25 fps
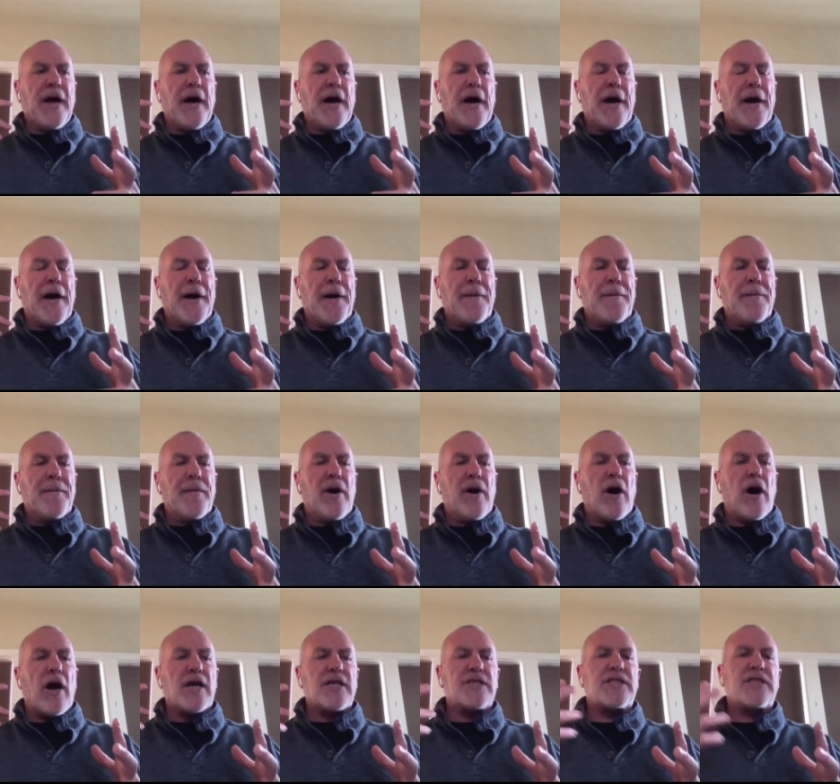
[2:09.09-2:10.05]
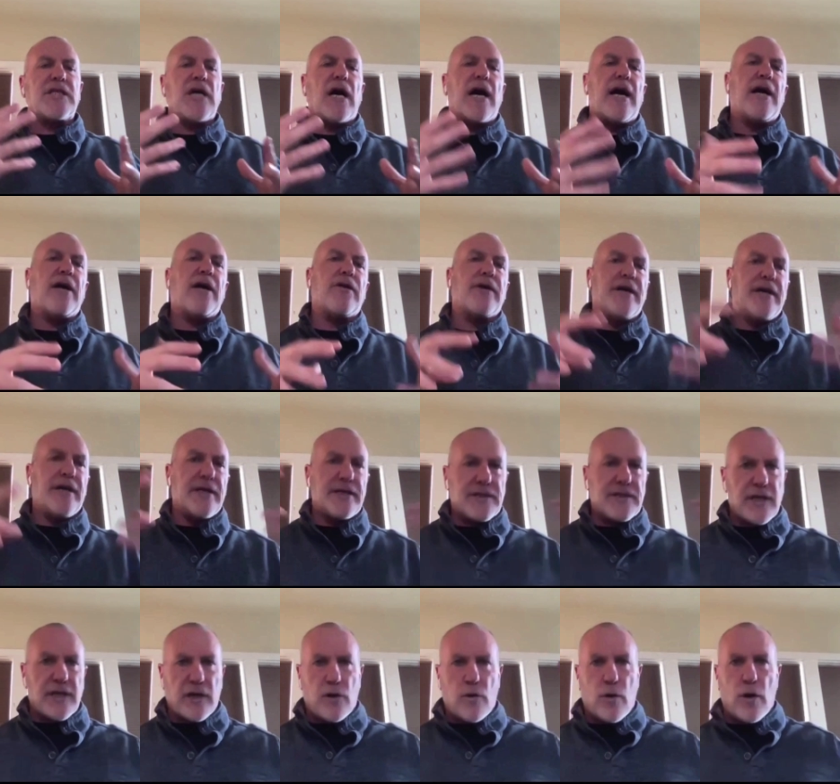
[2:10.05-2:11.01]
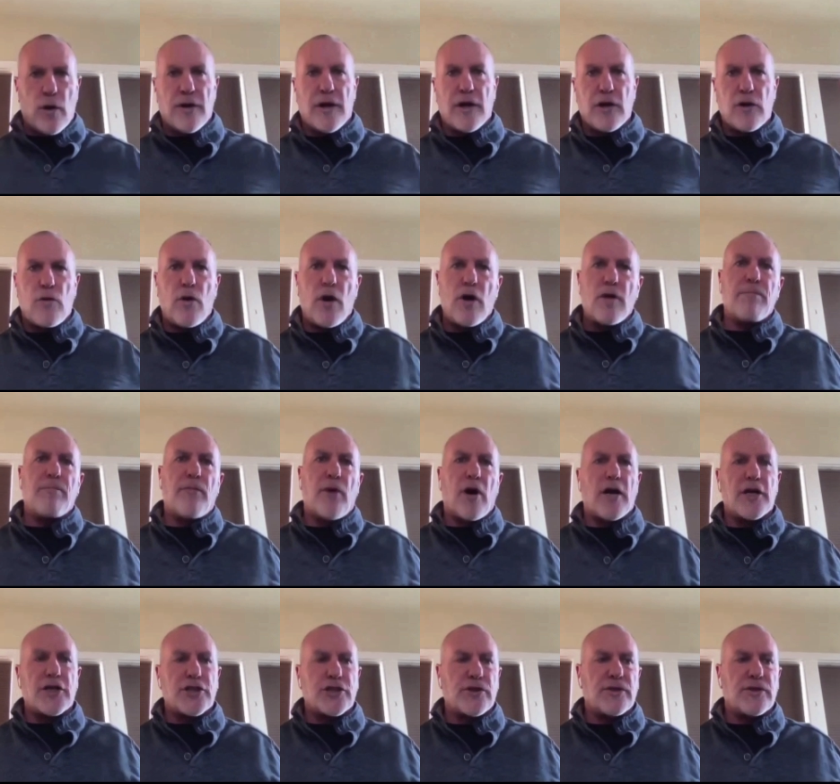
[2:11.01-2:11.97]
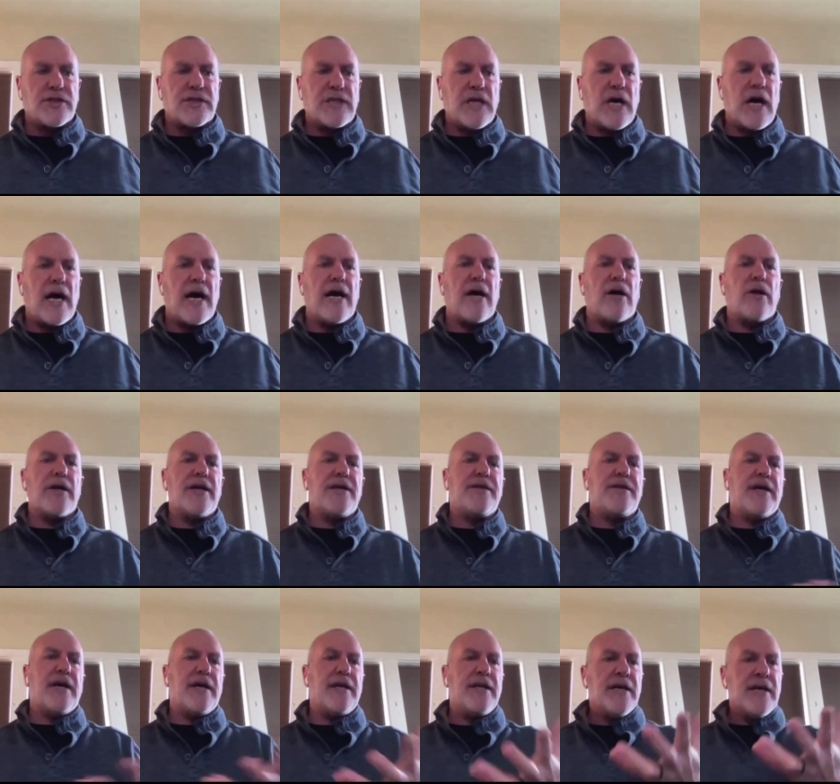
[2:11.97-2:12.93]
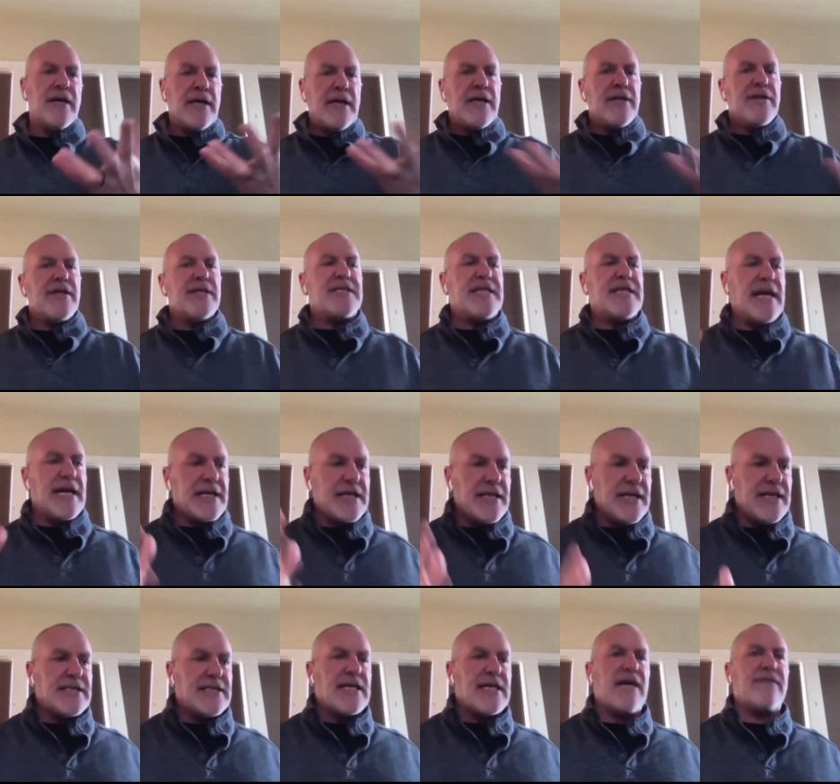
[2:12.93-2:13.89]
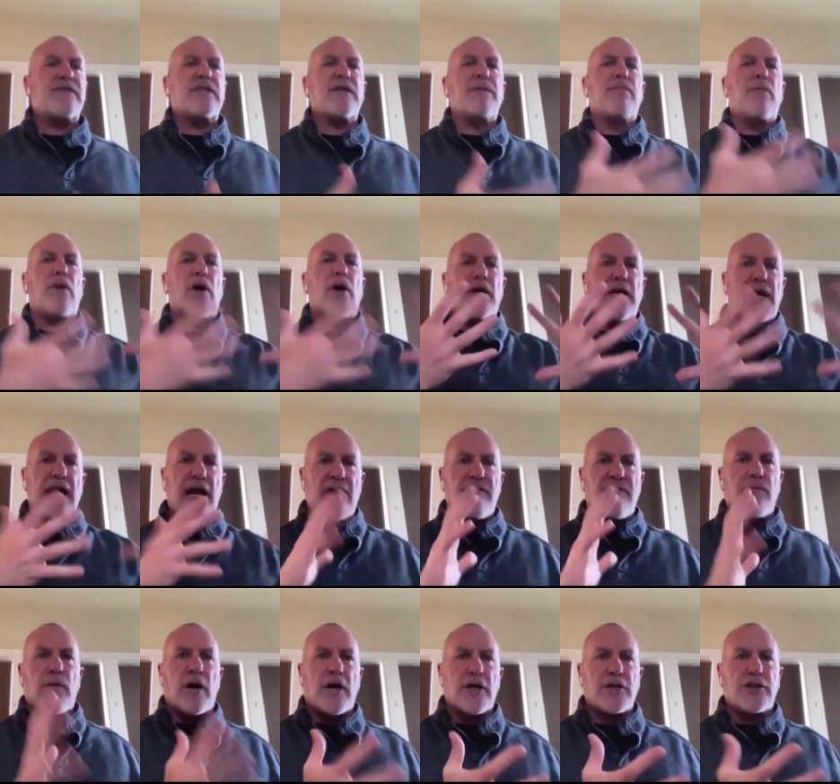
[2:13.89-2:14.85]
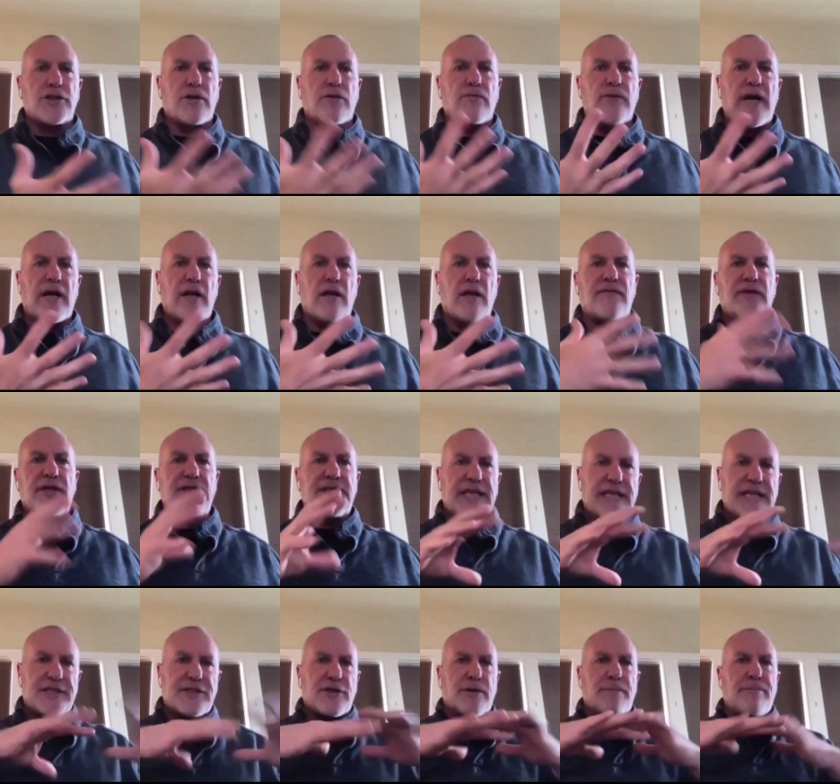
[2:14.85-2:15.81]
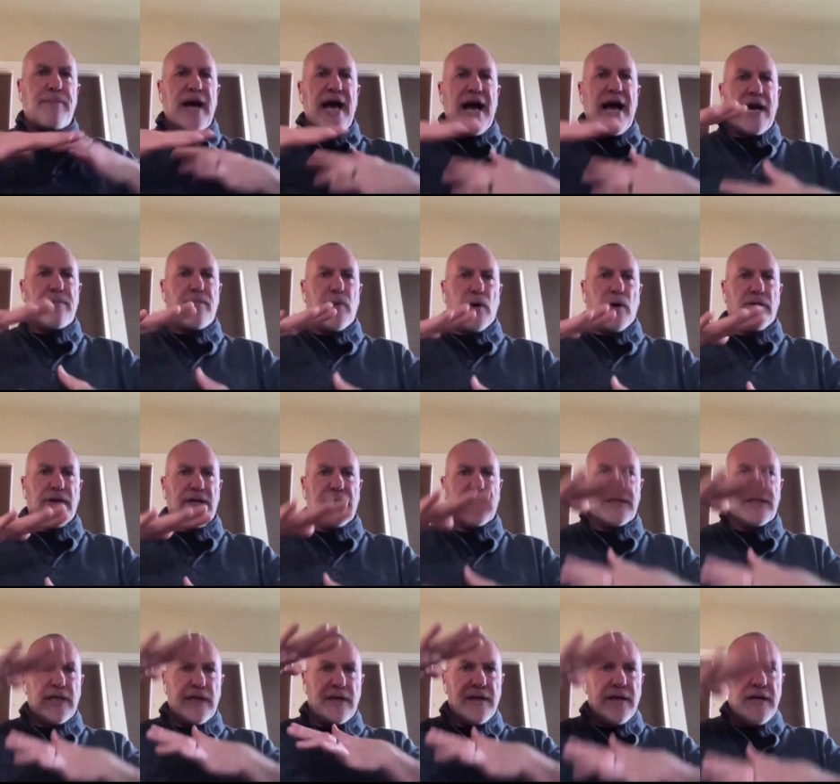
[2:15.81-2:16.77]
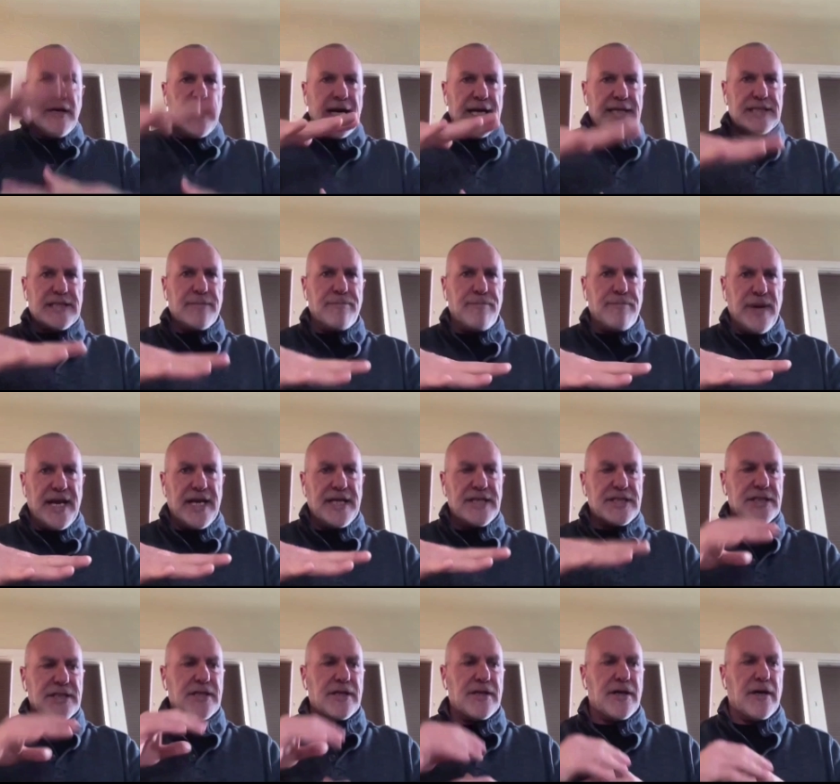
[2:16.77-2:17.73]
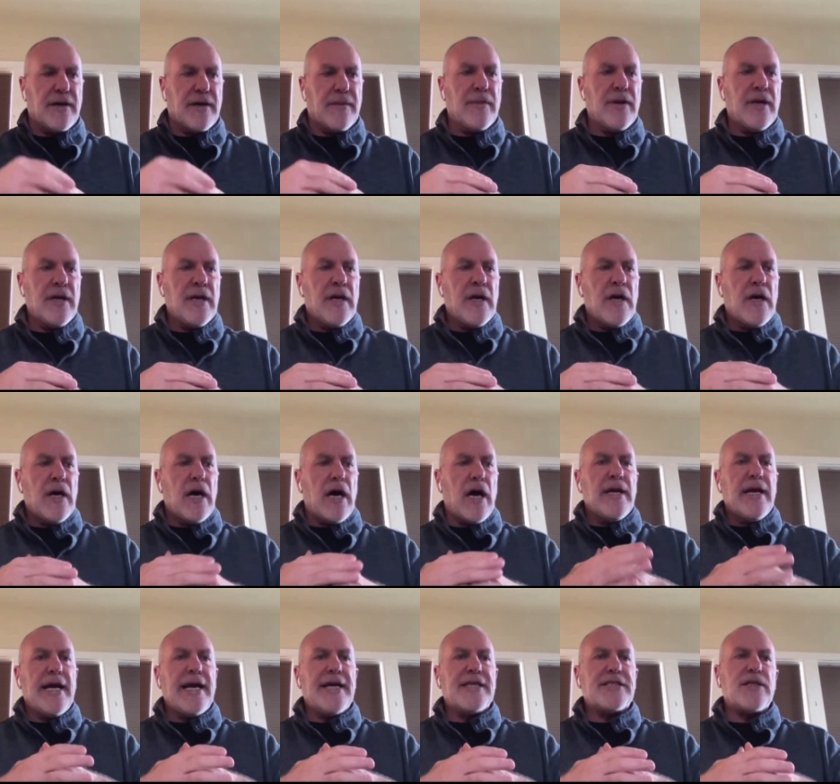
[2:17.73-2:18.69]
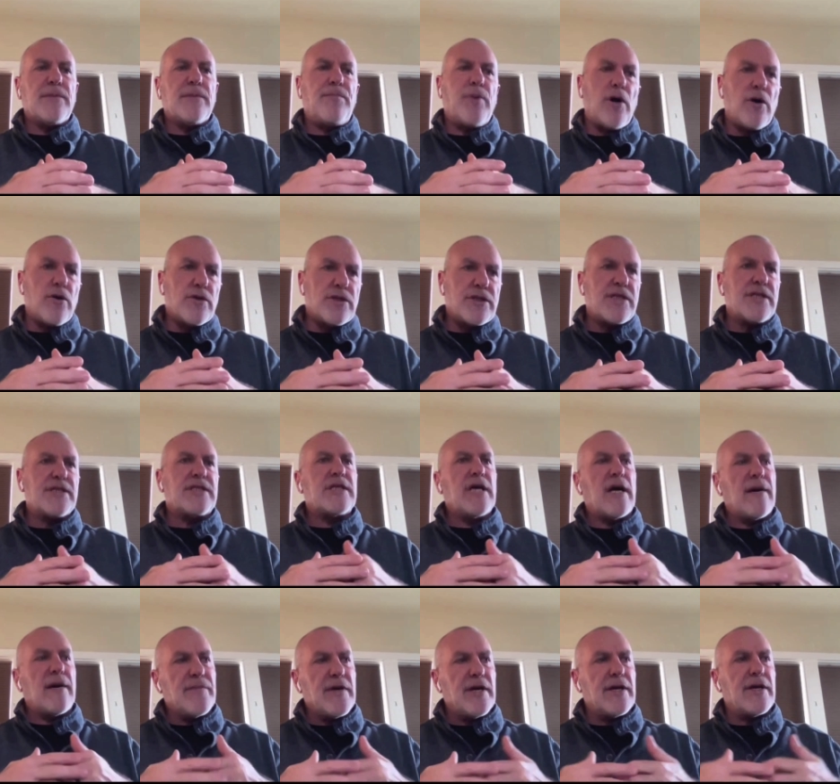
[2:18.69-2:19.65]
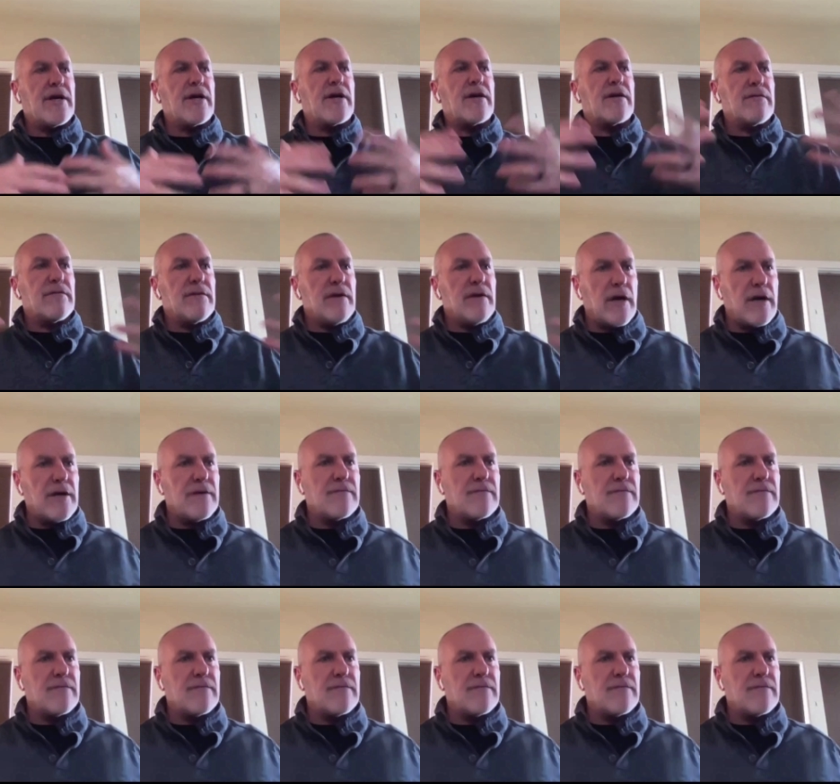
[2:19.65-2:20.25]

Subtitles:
our style is the quote unquote martial style, in that the techniques have have martial relevance as their backbone, as a base to them, as opposed to some that are